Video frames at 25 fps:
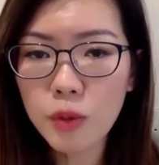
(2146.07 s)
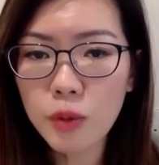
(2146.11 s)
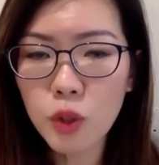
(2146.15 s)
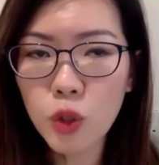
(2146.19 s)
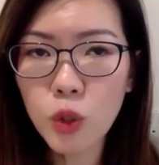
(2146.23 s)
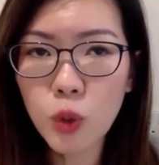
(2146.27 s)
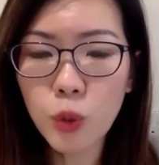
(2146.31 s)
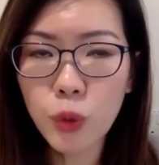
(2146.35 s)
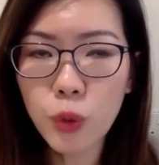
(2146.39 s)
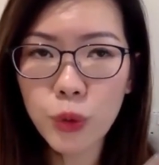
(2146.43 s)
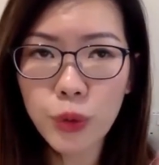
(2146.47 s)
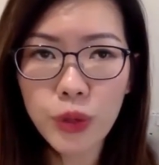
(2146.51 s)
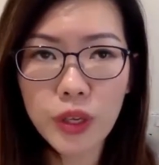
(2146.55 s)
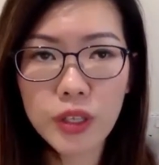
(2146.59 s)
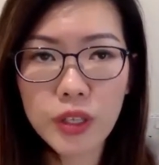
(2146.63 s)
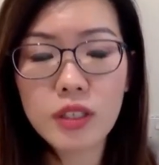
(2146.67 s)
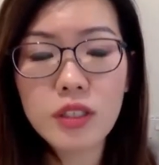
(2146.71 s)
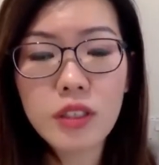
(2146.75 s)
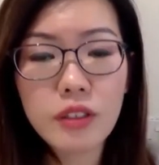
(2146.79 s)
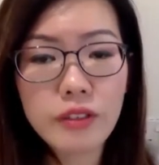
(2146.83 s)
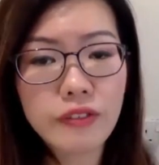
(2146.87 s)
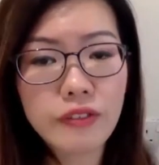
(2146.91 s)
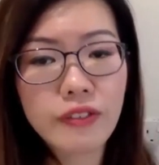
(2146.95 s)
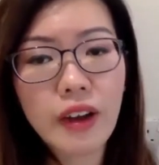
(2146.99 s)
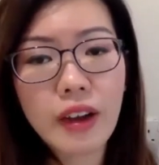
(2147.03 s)
So creating
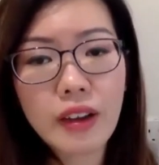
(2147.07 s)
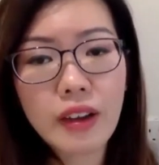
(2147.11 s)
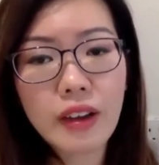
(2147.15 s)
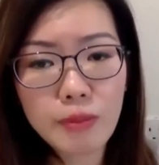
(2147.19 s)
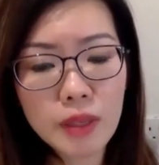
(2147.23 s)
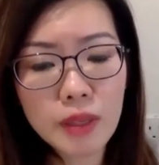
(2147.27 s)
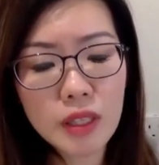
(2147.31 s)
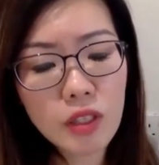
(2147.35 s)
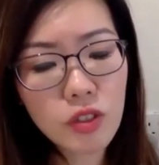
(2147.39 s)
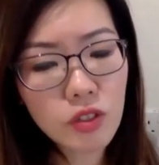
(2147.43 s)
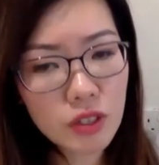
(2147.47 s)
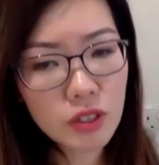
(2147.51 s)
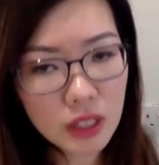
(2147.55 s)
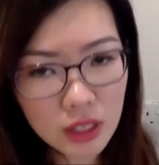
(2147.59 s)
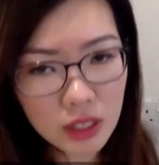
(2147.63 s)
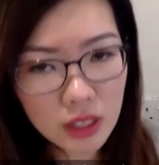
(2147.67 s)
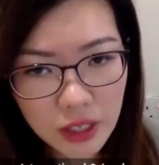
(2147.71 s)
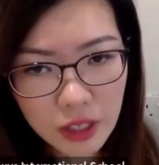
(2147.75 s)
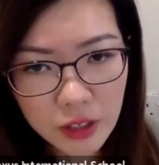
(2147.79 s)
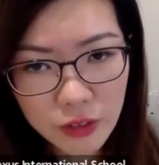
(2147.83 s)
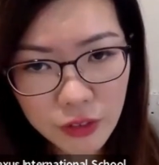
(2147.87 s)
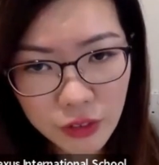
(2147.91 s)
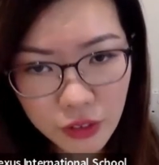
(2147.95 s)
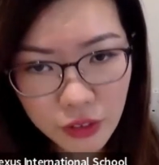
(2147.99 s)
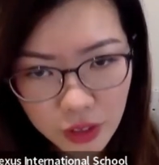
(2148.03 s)
a 5 minutes
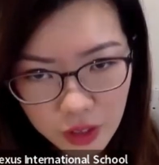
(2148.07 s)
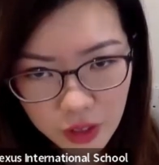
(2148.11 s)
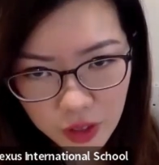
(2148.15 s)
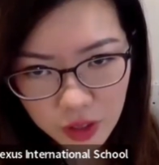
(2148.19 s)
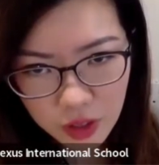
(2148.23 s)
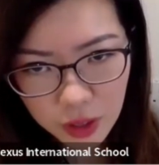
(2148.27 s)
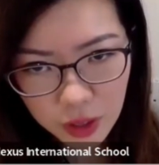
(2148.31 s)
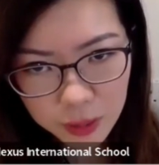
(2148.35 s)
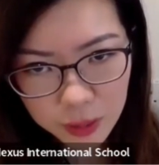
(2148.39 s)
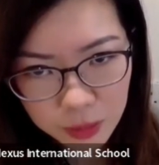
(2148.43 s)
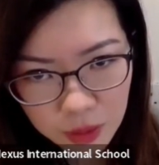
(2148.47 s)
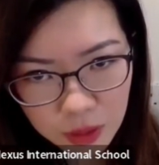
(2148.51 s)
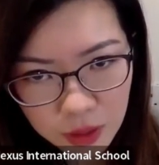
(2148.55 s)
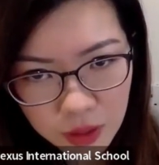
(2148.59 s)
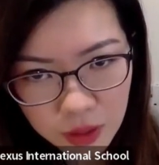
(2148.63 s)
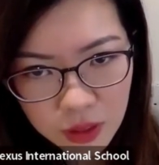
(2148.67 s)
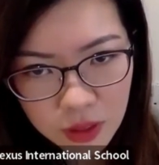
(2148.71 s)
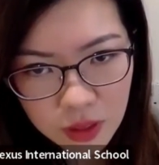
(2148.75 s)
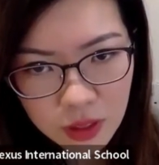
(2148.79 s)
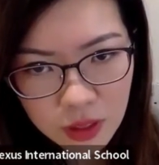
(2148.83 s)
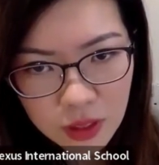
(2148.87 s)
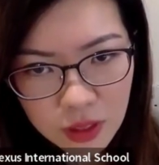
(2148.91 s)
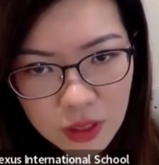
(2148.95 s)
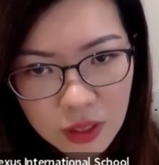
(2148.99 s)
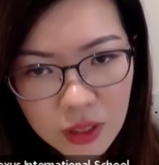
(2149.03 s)
delay, for example,
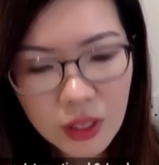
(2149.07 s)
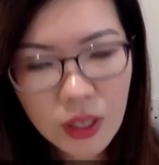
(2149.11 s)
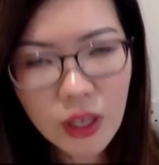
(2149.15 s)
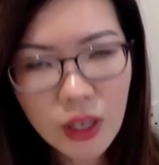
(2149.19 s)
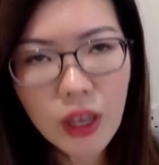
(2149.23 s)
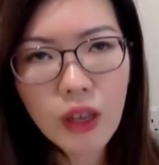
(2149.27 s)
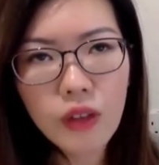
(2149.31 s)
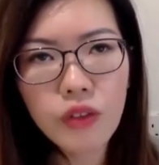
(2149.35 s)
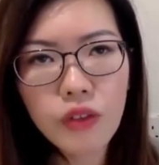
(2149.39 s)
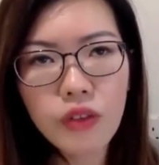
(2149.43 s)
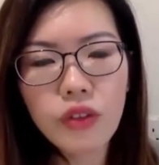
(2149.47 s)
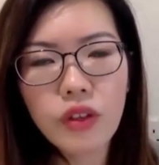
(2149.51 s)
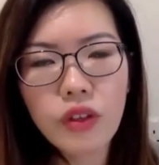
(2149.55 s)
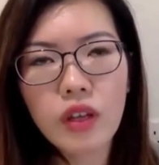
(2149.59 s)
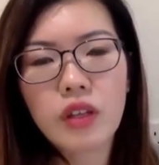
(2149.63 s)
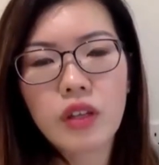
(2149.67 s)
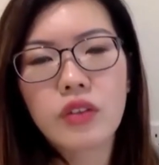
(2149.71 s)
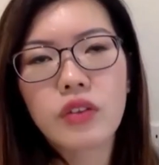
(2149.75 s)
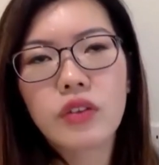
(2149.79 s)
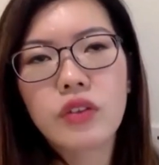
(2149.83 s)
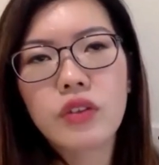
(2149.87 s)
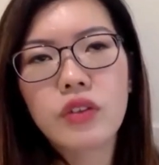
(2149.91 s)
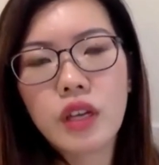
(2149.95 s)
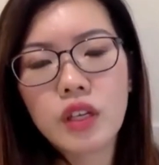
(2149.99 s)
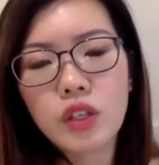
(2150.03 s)
and
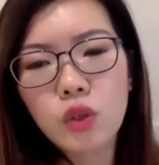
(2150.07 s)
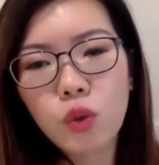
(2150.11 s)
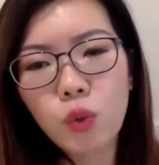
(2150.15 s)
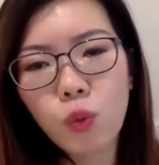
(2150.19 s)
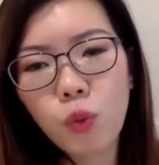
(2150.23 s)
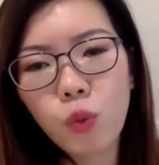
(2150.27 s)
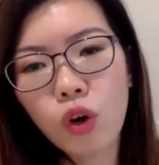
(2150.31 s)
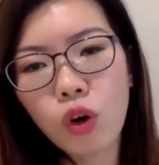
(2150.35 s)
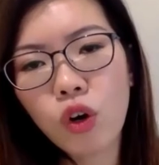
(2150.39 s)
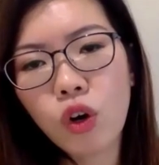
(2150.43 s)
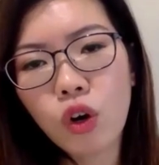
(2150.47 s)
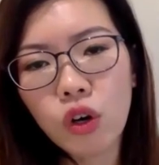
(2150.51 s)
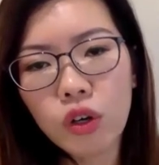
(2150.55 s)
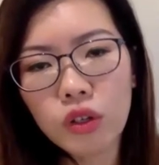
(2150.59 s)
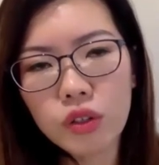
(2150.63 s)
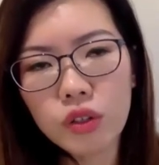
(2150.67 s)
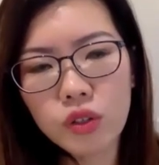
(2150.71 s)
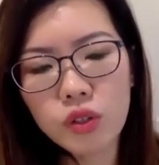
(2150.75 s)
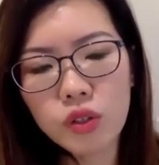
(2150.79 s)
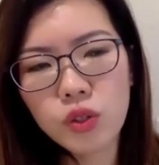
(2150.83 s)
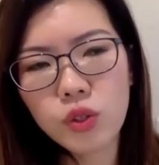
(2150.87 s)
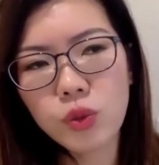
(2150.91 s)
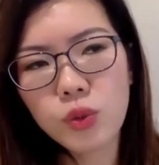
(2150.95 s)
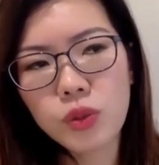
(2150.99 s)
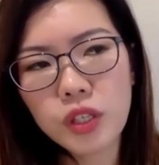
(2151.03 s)
then you work on
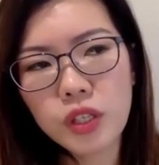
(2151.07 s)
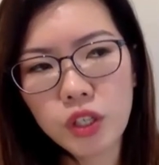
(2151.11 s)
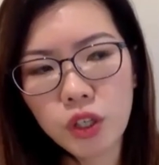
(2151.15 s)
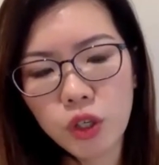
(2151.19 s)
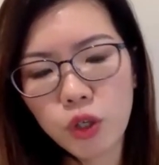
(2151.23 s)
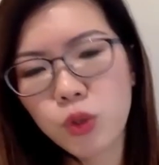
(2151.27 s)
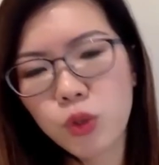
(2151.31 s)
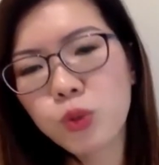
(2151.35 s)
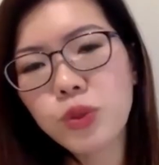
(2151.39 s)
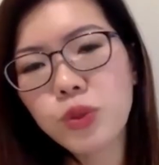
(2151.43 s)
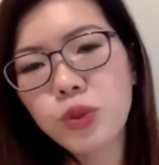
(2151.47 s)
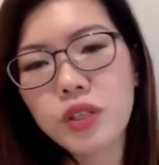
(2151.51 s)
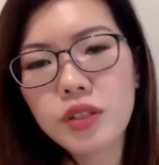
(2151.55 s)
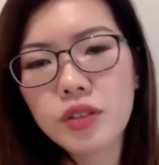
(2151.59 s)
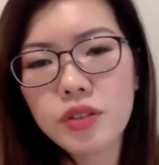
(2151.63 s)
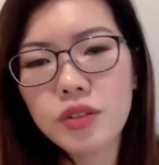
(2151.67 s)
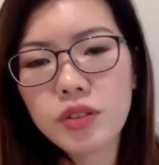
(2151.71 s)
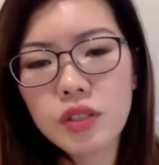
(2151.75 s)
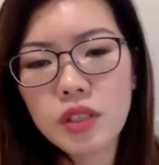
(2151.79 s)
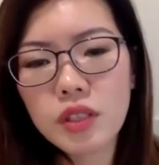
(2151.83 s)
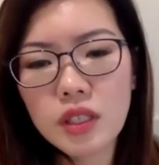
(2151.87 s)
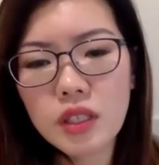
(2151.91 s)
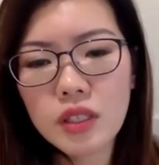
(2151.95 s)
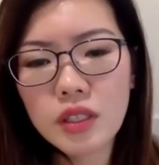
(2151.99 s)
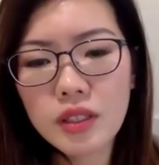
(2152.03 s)
to
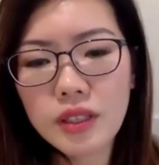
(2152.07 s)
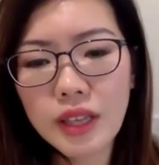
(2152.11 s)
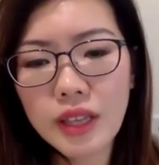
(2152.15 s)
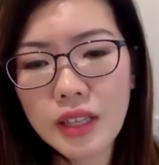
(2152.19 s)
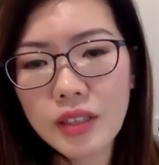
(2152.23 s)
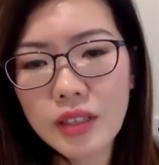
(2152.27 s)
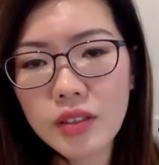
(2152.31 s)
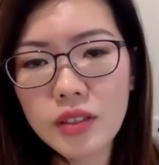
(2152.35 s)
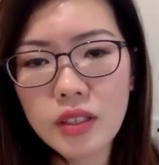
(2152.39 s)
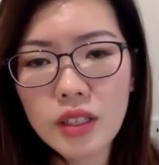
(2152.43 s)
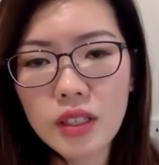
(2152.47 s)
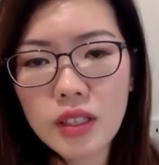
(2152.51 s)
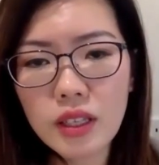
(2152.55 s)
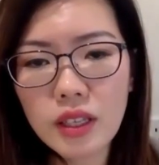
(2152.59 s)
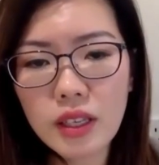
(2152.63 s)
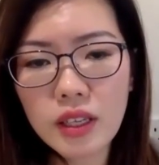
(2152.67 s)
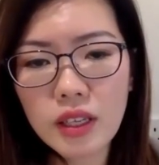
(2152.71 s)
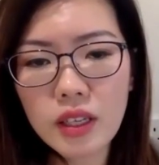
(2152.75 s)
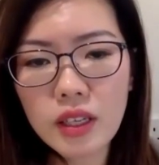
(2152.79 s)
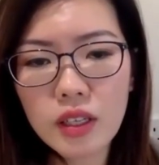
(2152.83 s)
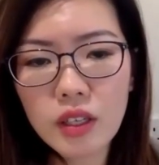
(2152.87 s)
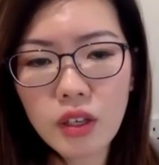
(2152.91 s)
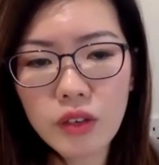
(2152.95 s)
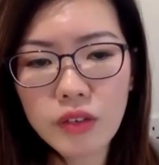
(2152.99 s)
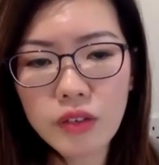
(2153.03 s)
increase that
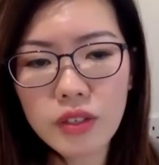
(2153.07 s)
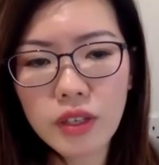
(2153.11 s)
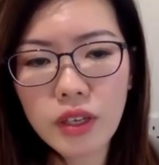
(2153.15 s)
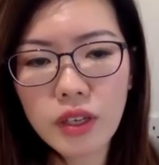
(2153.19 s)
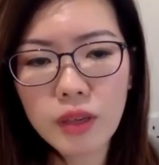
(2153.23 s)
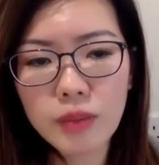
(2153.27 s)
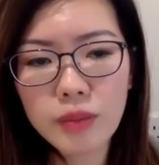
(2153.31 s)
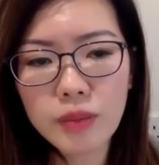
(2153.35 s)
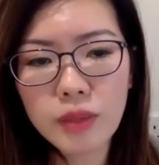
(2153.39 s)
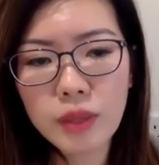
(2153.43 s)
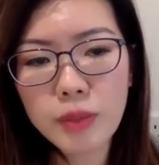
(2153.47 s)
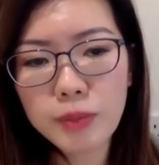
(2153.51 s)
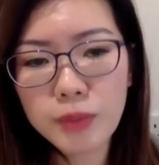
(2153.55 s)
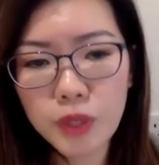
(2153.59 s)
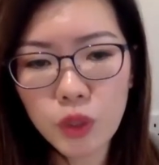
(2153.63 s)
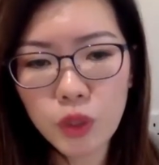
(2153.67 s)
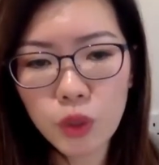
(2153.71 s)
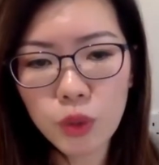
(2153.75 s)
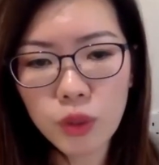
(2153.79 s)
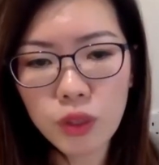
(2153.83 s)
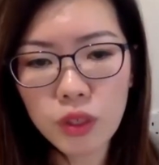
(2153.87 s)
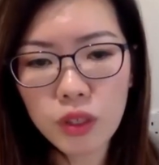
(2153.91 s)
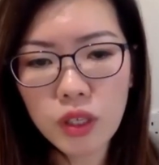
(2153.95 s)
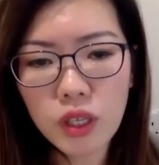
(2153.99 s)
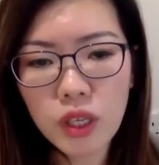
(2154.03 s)
delay of time in
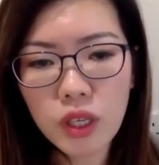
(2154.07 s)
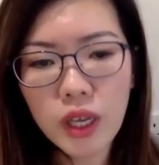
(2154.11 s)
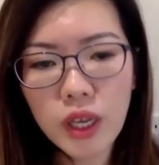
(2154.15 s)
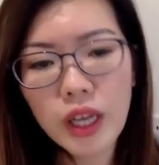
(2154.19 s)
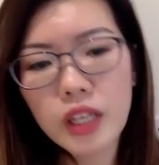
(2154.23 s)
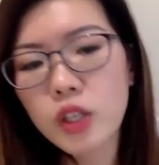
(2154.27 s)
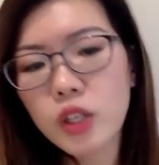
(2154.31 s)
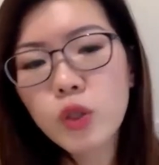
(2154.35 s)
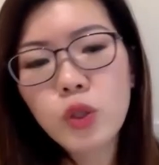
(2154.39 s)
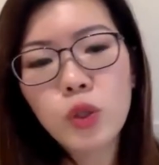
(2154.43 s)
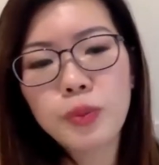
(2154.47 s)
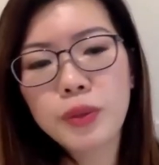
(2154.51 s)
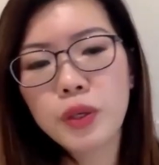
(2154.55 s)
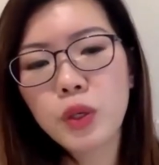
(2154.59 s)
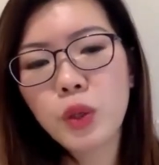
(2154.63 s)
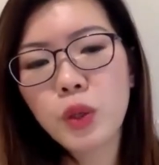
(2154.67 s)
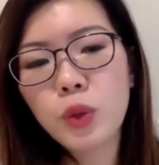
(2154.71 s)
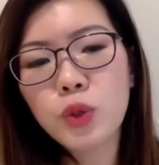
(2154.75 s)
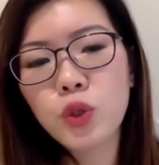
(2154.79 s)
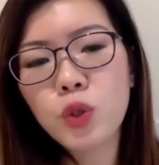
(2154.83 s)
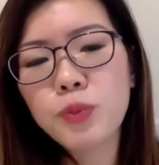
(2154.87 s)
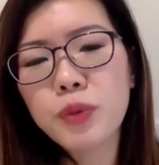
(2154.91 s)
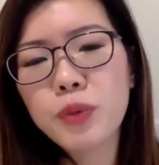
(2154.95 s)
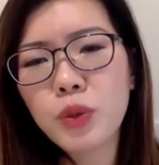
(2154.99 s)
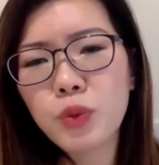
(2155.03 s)
between. And it could be
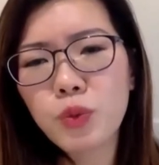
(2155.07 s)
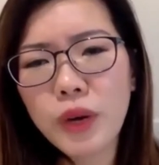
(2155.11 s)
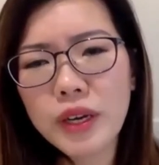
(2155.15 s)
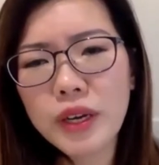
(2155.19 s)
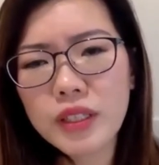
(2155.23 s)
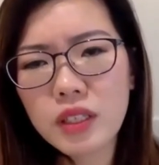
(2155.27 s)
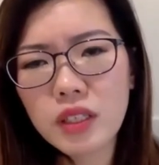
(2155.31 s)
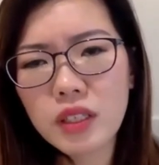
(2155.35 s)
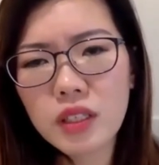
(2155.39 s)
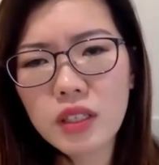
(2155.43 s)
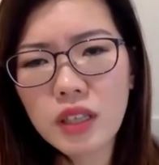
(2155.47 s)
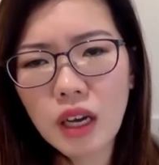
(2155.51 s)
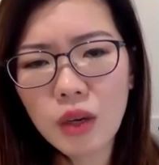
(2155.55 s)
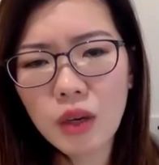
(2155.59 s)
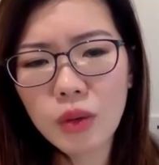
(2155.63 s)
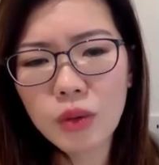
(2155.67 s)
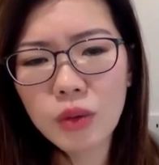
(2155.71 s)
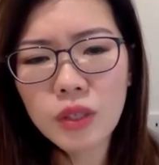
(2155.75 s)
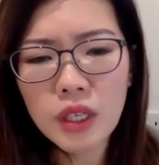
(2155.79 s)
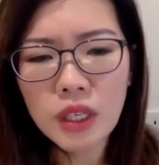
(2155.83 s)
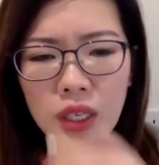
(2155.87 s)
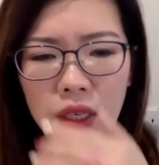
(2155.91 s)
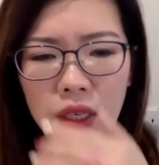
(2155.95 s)
also be writing down